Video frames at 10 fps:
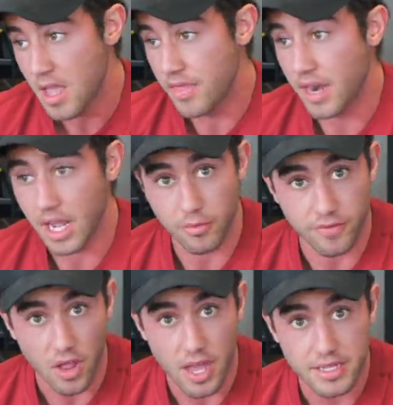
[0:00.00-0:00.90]
then a couple
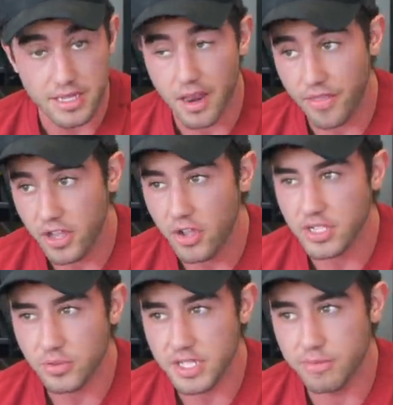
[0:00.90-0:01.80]
flies, and I think you
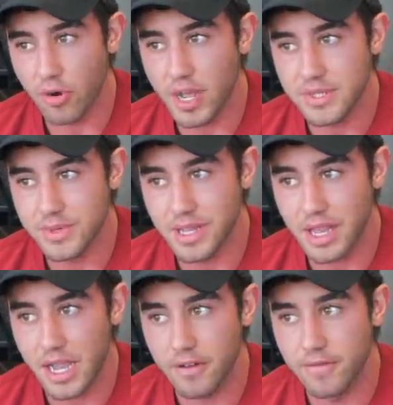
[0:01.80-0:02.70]
guys will be surprised with the
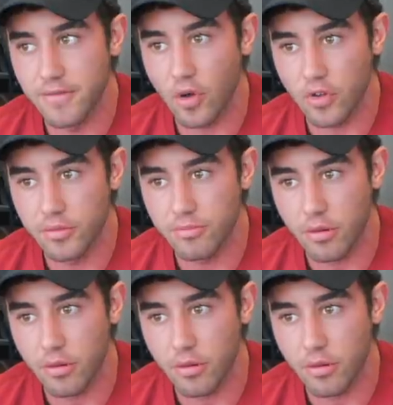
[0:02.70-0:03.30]
lack of volume